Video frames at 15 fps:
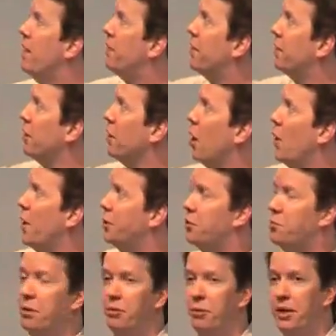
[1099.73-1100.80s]
than the low
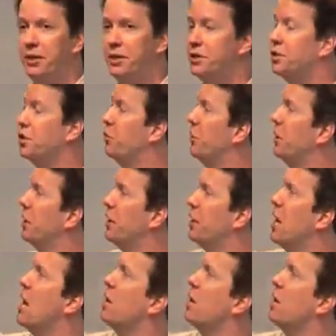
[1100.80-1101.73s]
entropy region. So really,